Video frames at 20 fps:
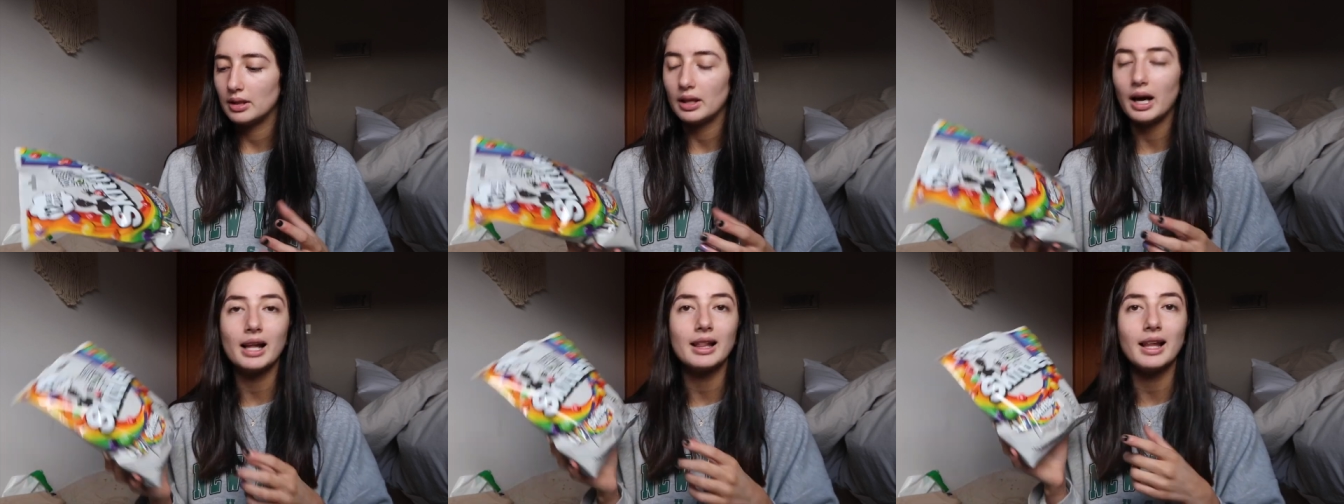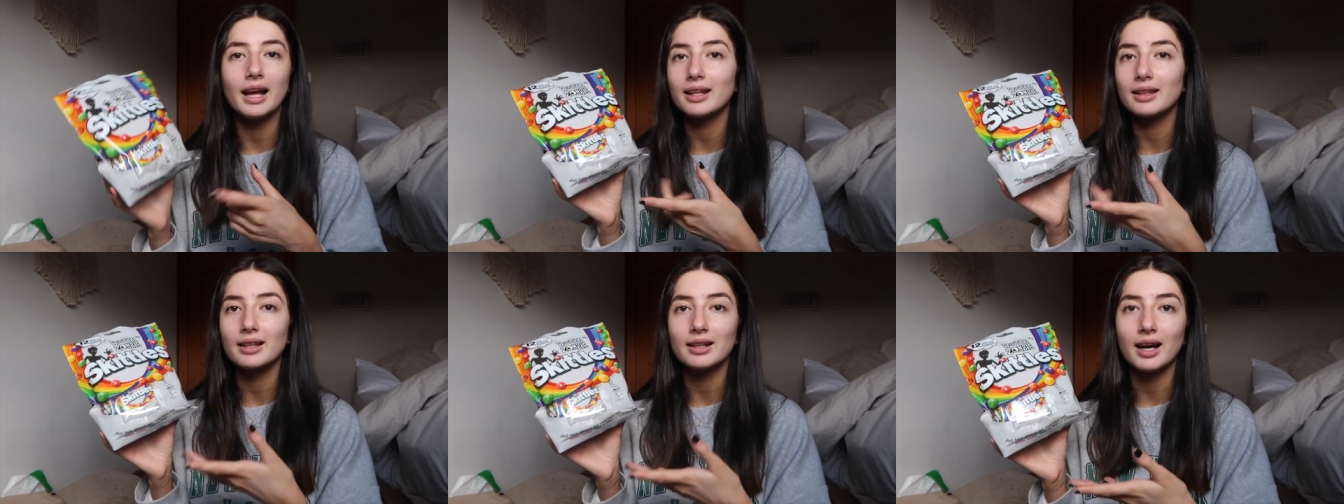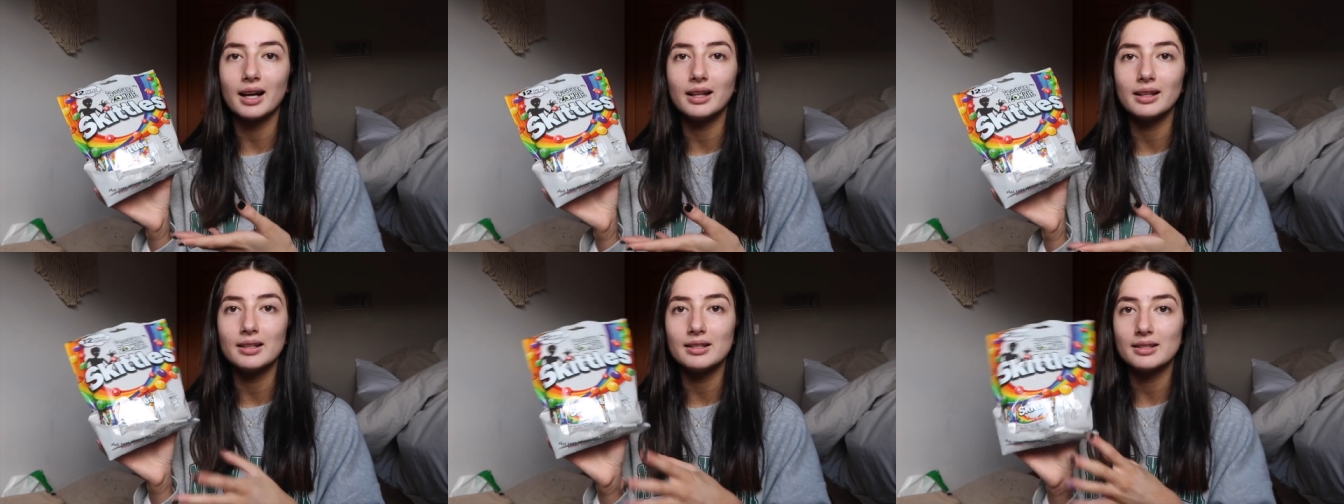I like the
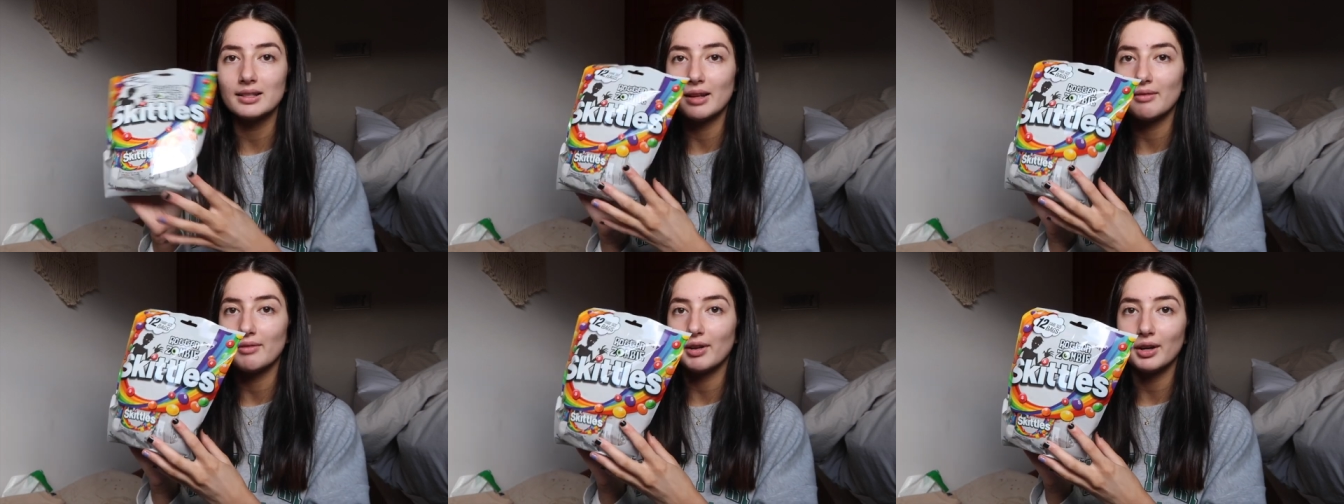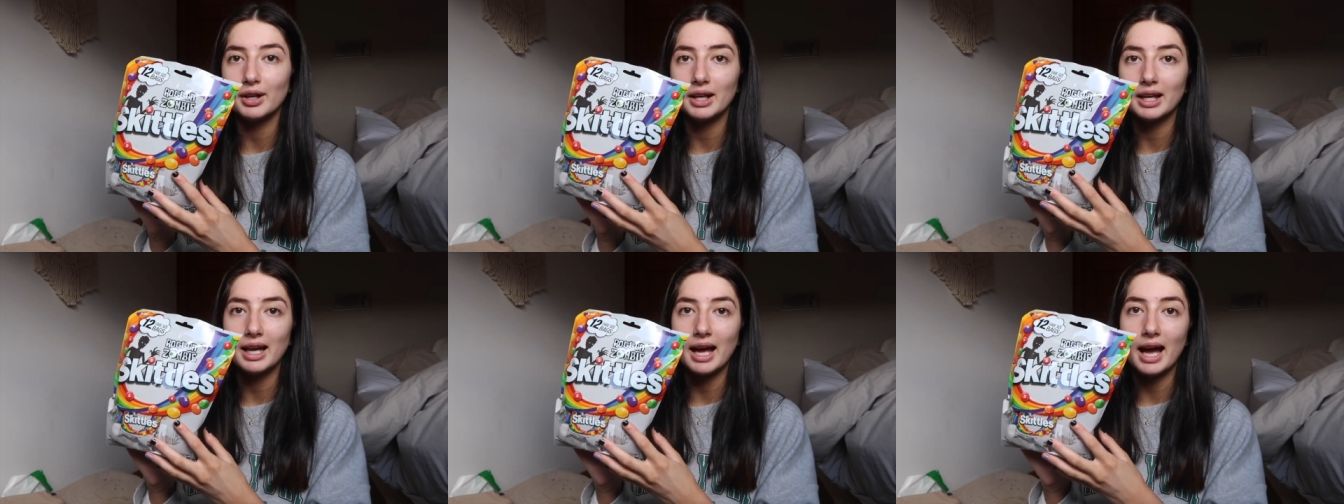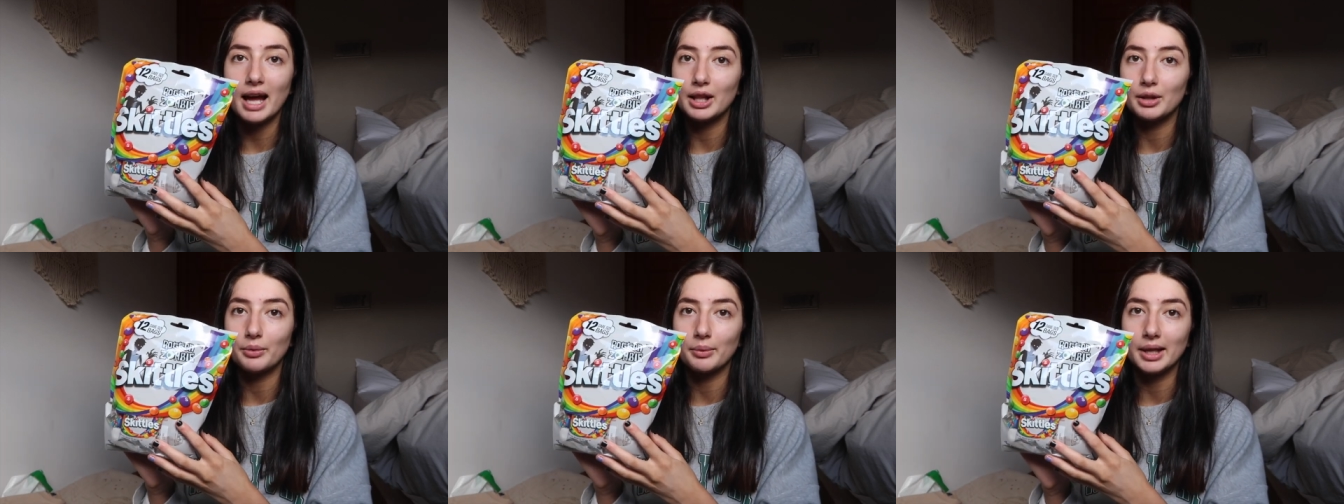colours. They're very
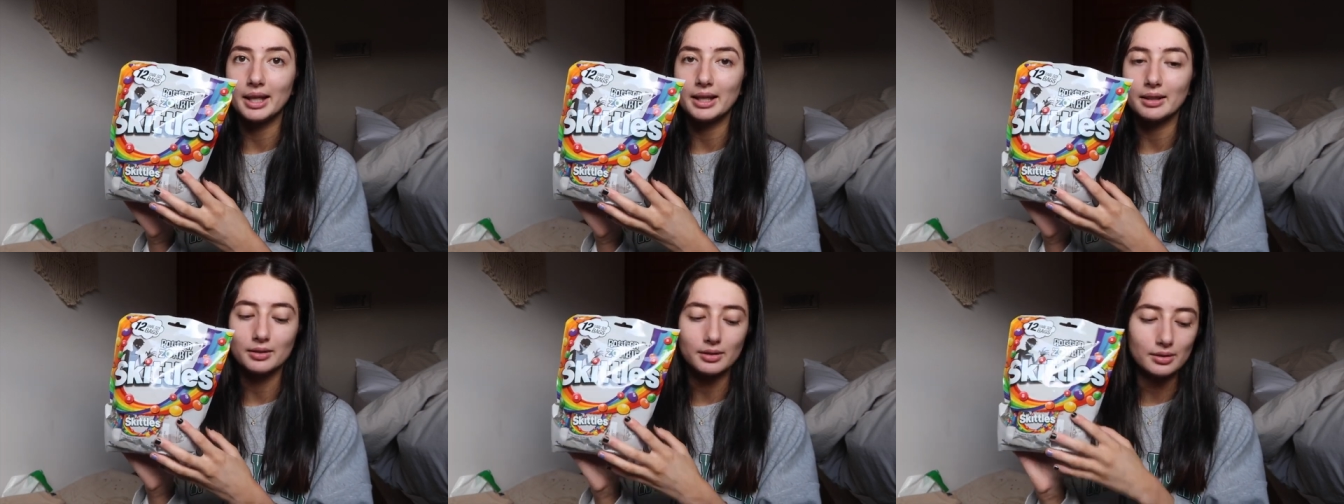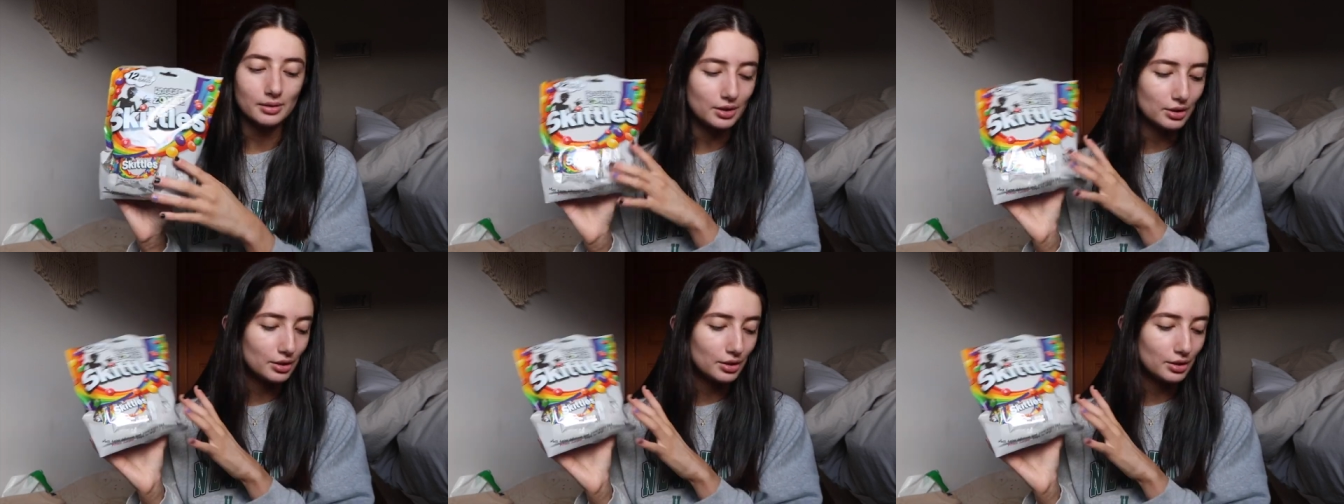Halloween.